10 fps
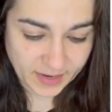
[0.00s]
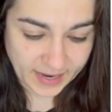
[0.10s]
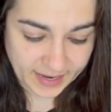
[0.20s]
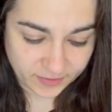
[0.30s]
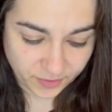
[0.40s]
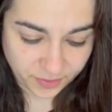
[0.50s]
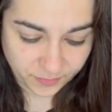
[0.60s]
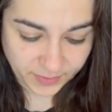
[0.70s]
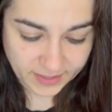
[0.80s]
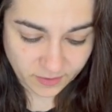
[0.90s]
and
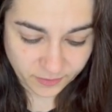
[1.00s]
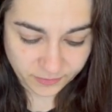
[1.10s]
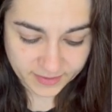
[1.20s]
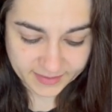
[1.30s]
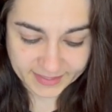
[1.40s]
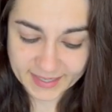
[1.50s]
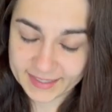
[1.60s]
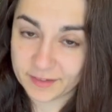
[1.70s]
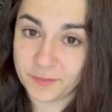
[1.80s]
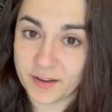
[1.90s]
300 is less
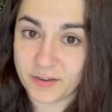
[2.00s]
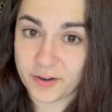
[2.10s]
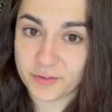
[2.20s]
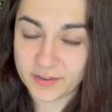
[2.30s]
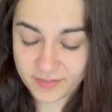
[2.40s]
than 500,